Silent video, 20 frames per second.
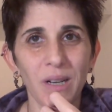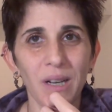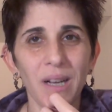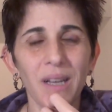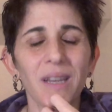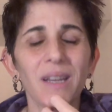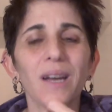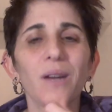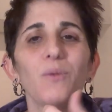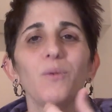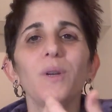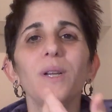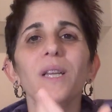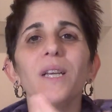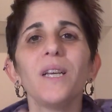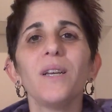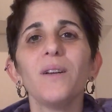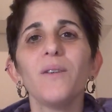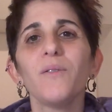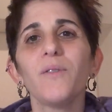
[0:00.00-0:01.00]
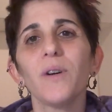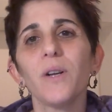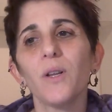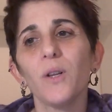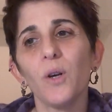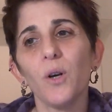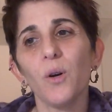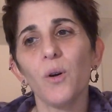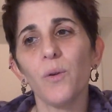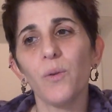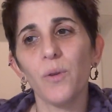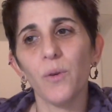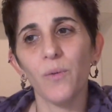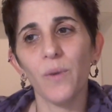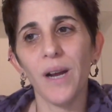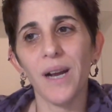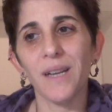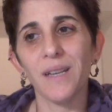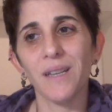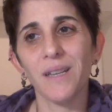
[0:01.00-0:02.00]
And then we leave alone the
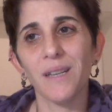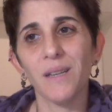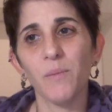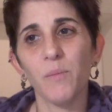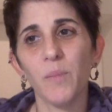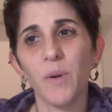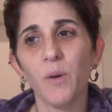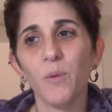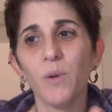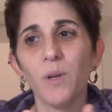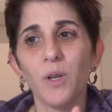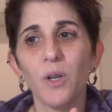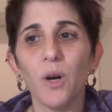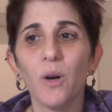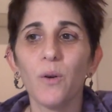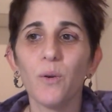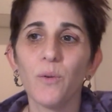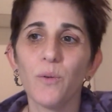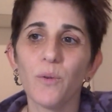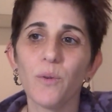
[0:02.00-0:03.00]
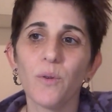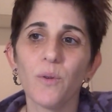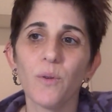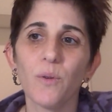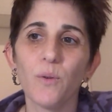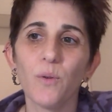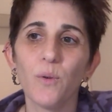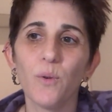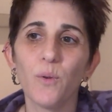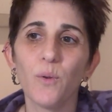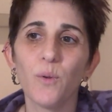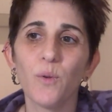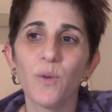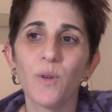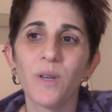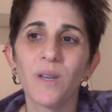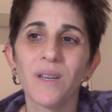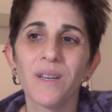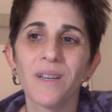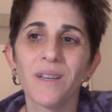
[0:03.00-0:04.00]
rest, but we don't
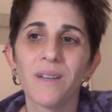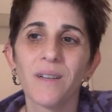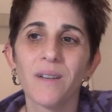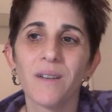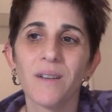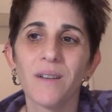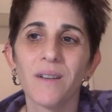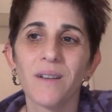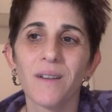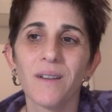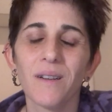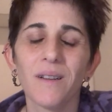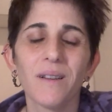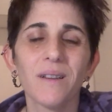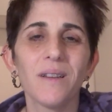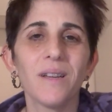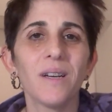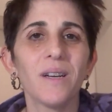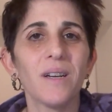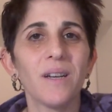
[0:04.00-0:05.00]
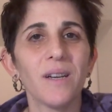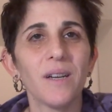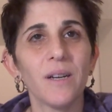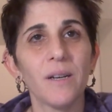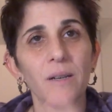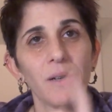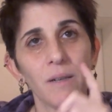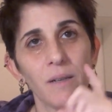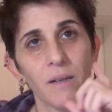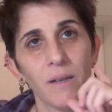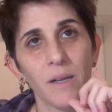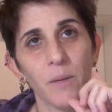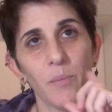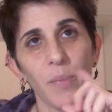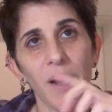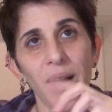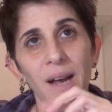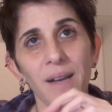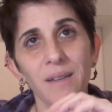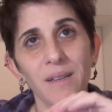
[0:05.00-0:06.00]
lose the
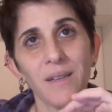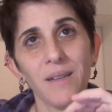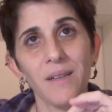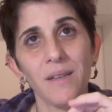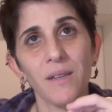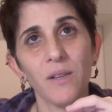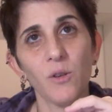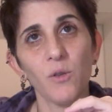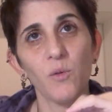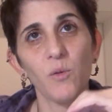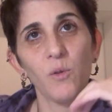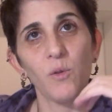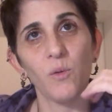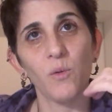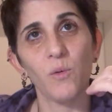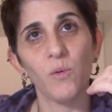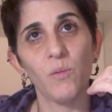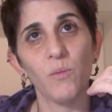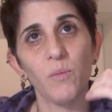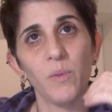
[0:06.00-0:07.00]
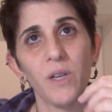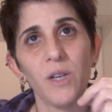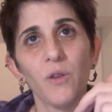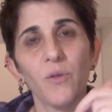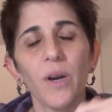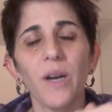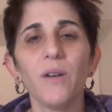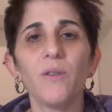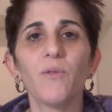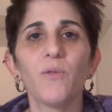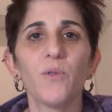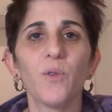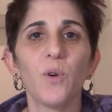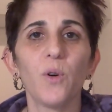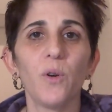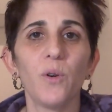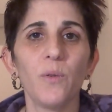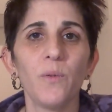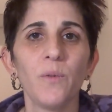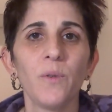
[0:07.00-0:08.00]
capacity to be
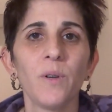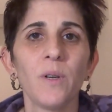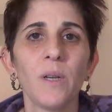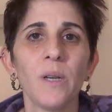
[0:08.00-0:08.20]
grateful